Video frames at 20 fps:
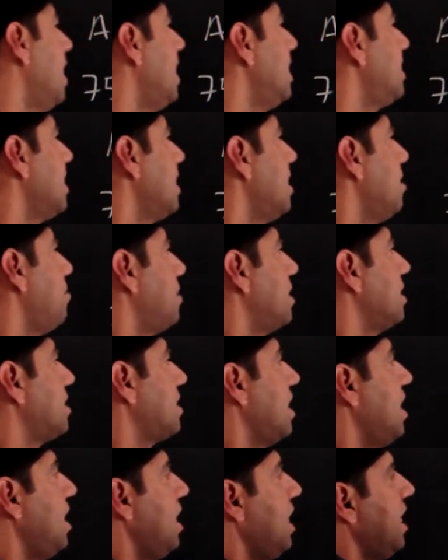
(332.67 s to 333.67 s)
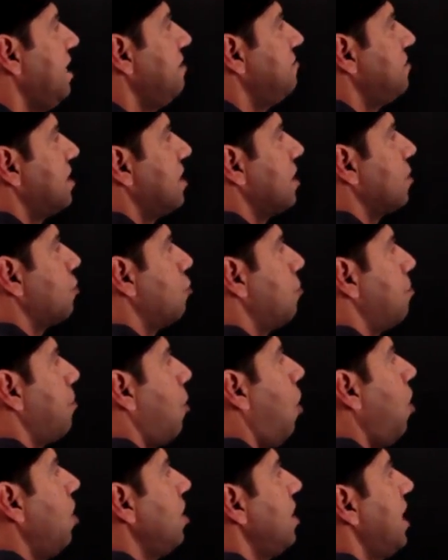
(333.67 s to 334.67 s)
Let's say the person leaves the
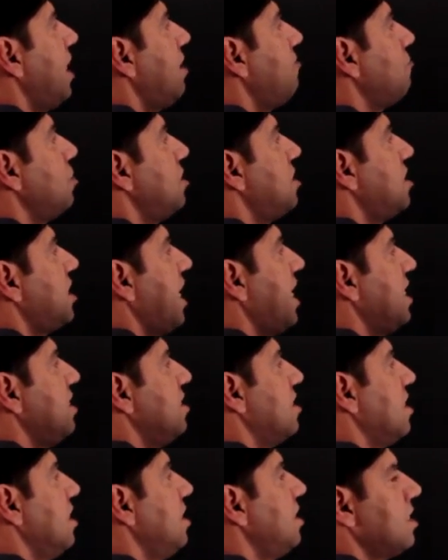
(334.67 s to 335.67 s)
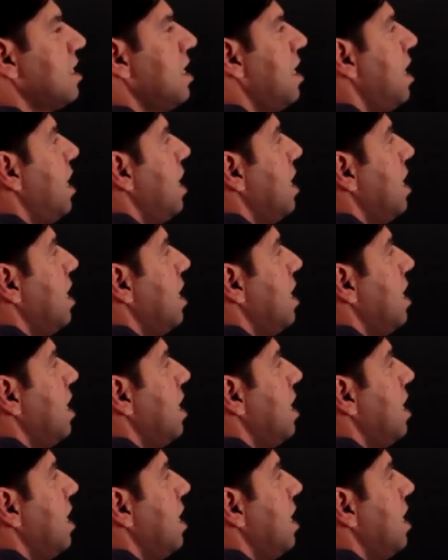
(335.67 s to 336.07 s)
group. All that would change is,